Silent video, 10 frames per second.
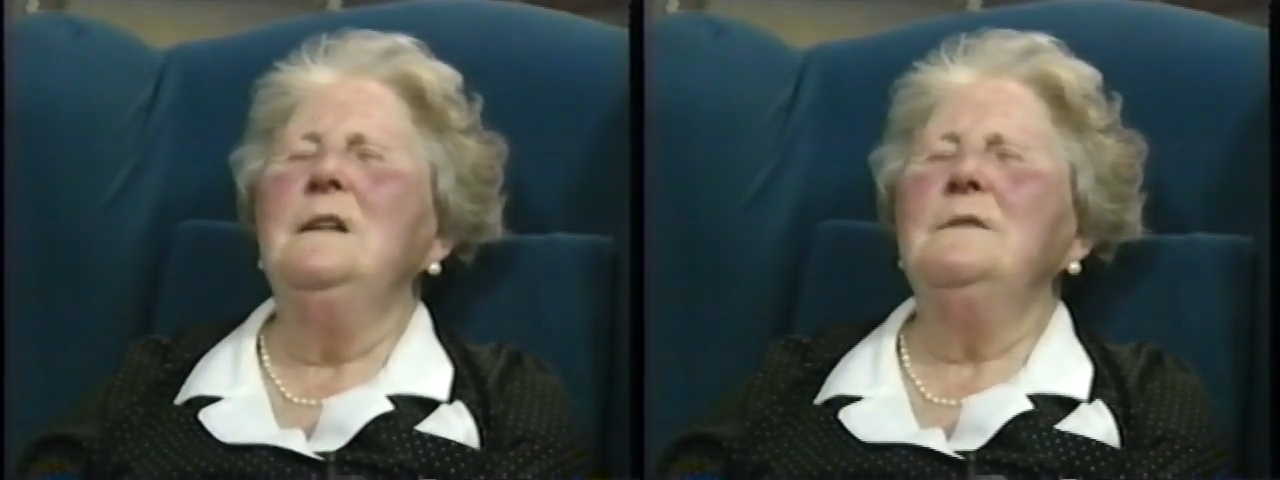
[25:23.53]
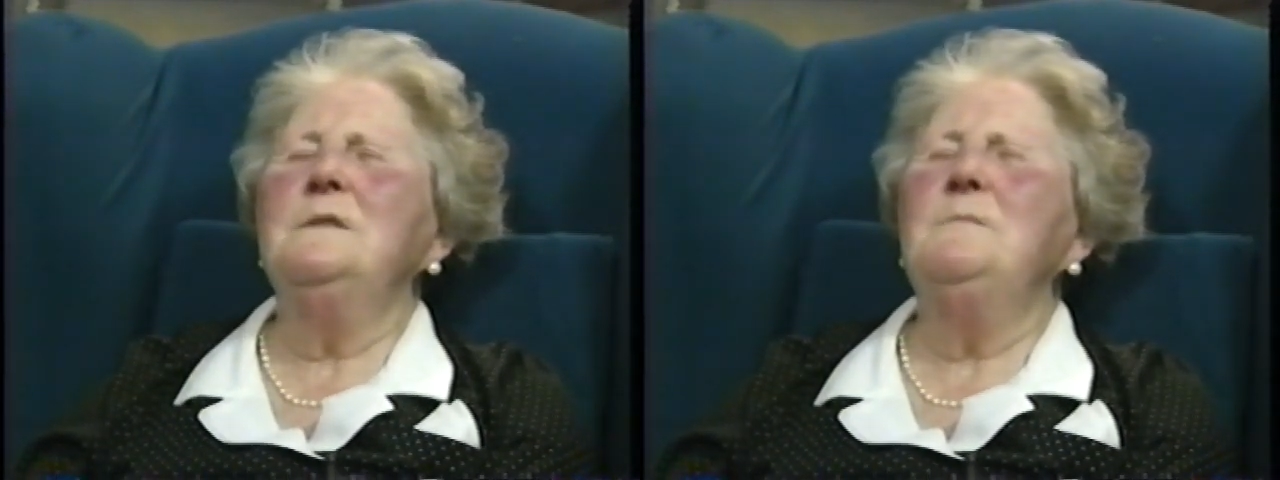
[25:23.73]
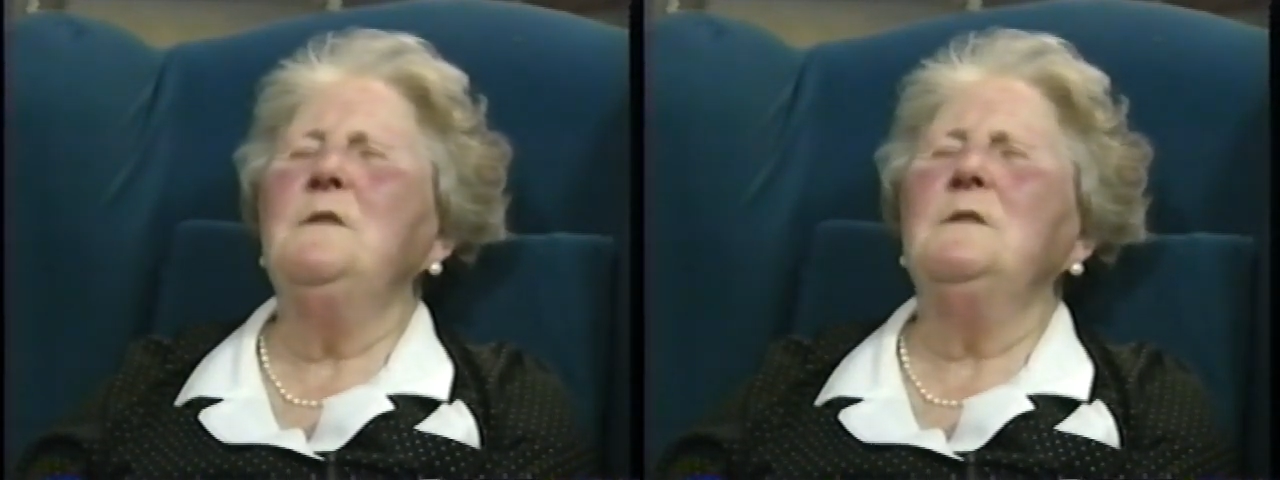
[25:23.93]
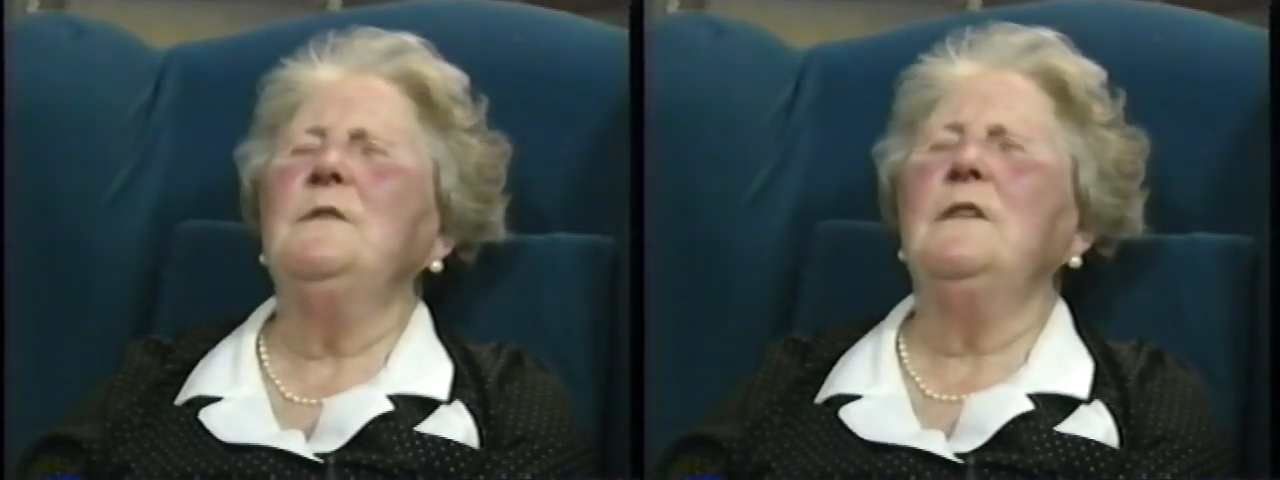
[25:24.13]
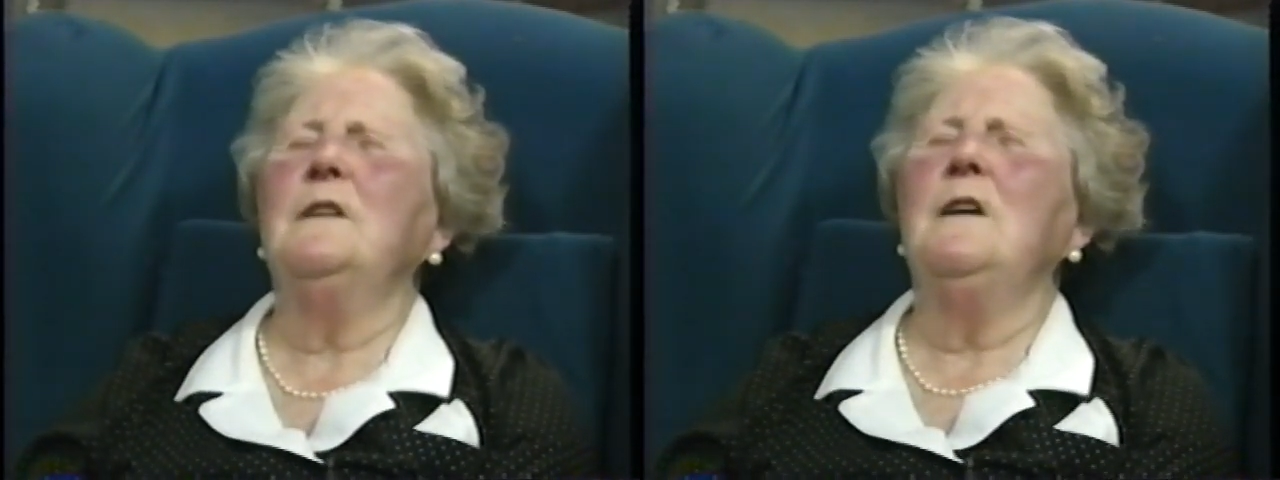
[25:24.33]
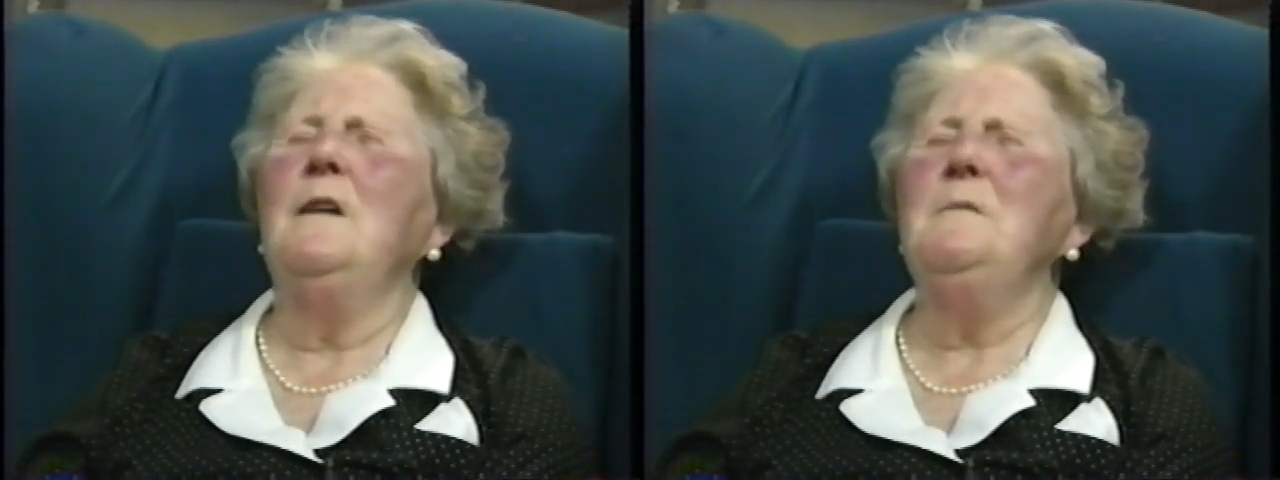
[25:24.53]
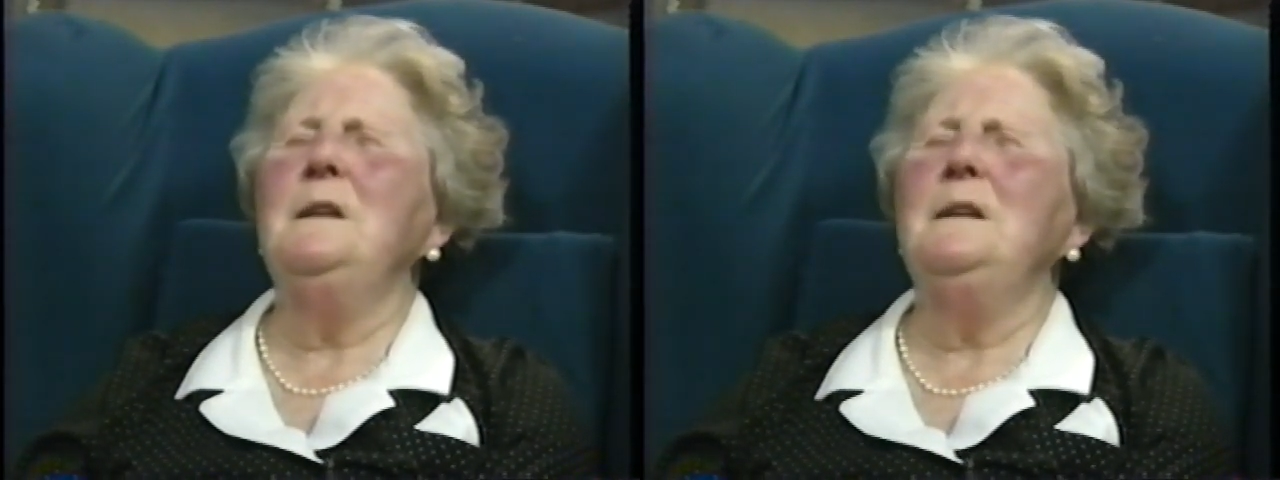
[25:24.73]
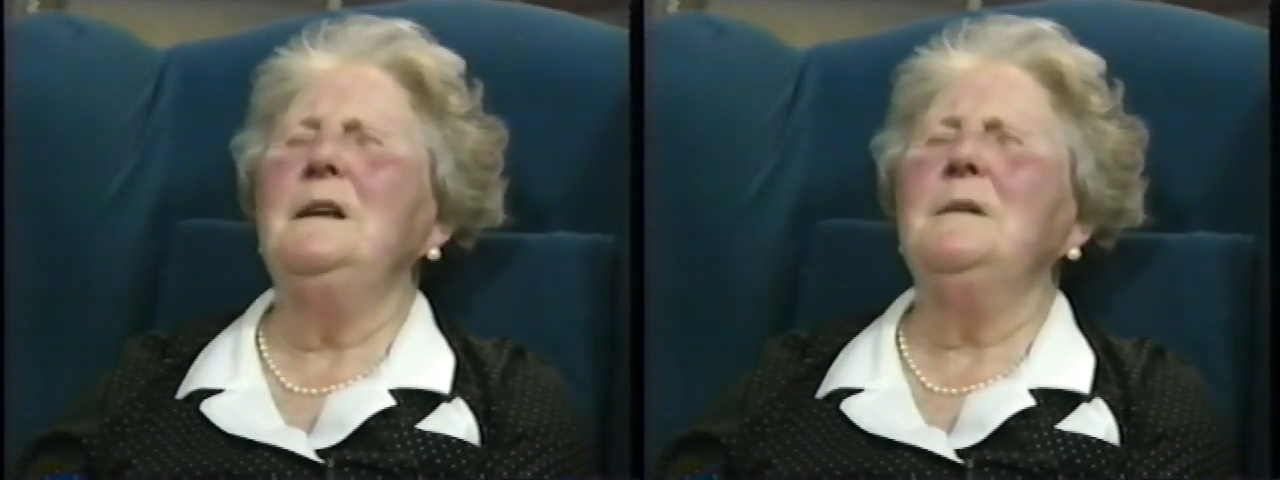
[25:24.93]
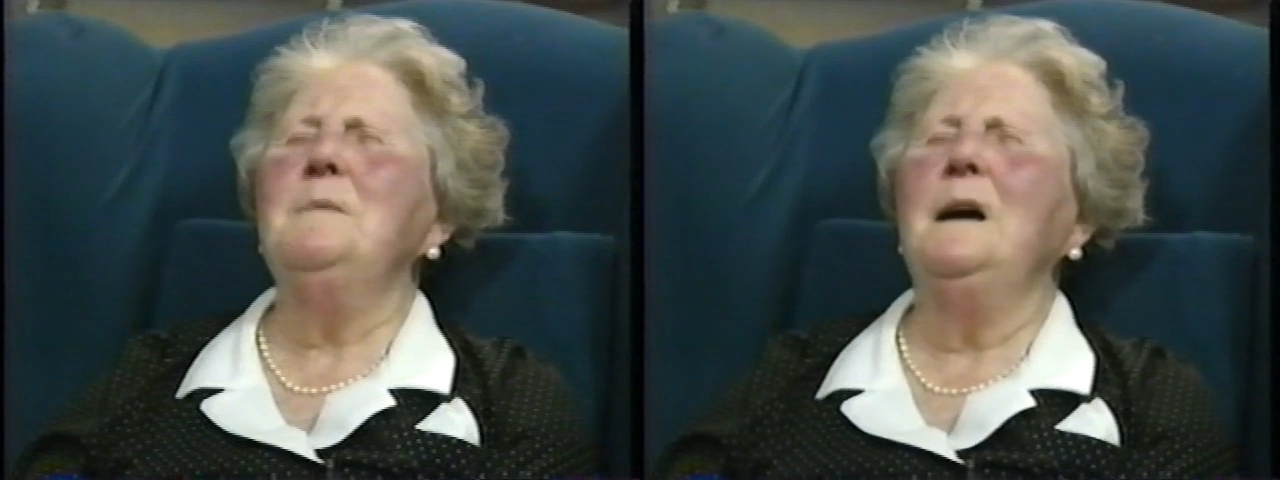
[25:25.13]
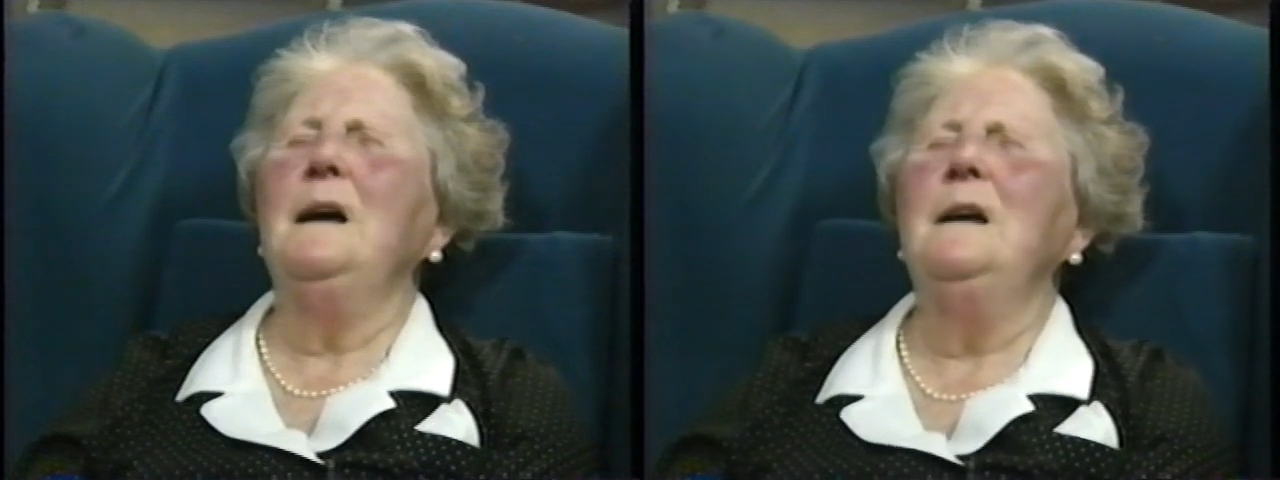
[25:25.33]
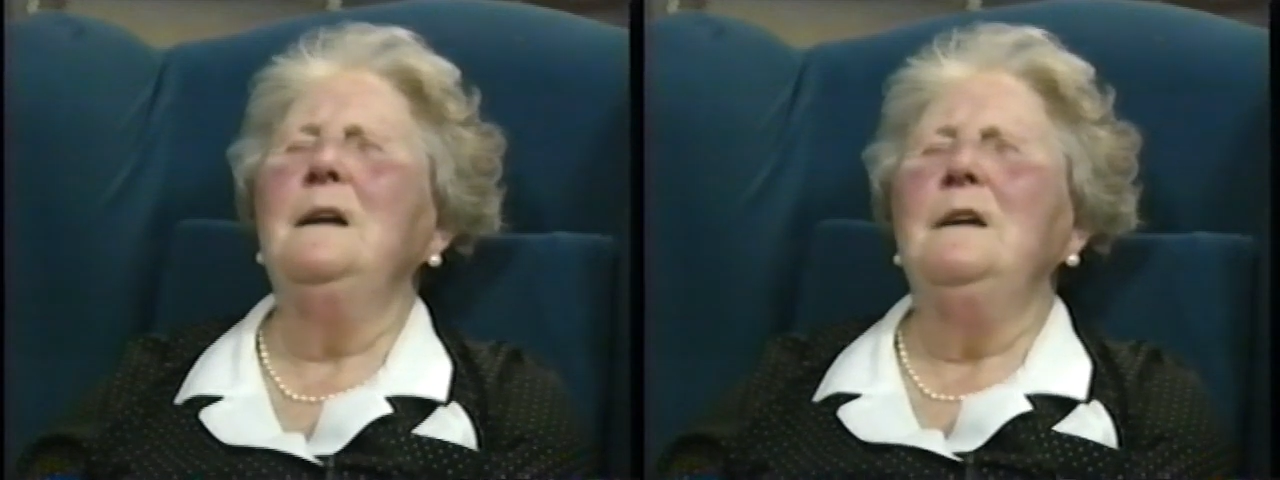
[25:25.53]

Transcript: There was a beautiful common nearby,